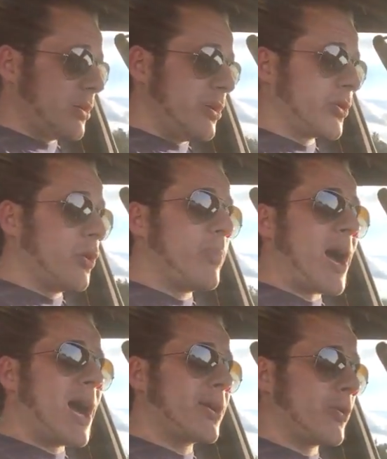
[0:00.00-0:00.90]
and go
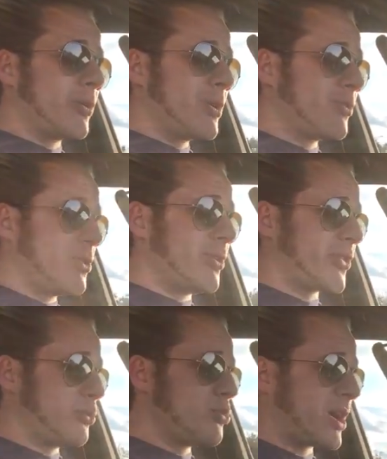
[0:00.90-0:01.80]
back, or even, you know,
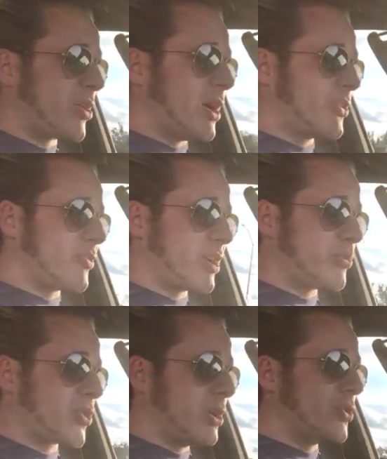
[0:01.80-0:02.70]
some of my clients have
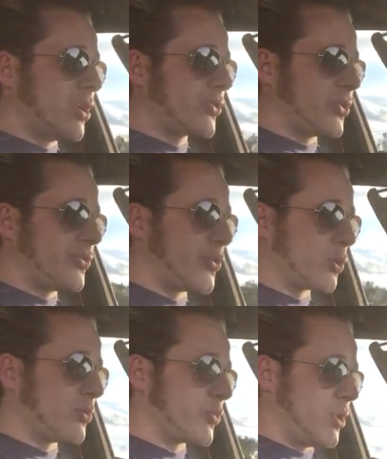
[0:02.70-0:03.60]
kept training logs on the
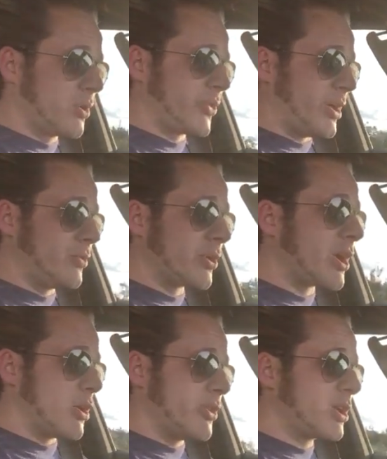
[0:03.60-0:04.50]
forum as well, because I don't
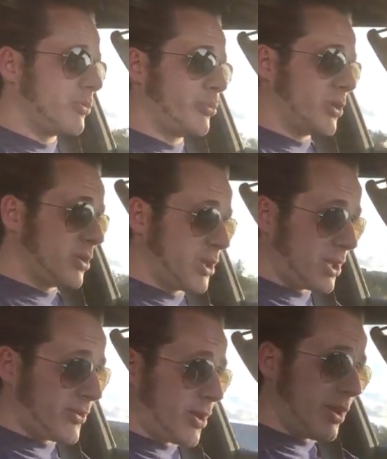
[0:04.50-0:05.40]
care. They
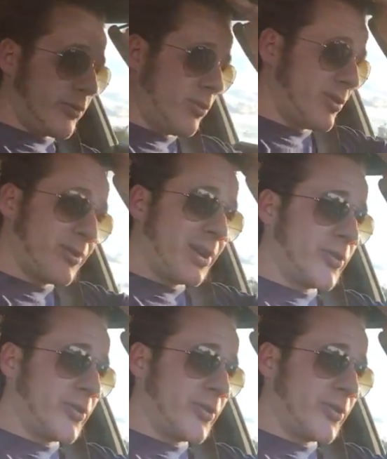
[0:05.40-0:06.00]
can tell everyone what I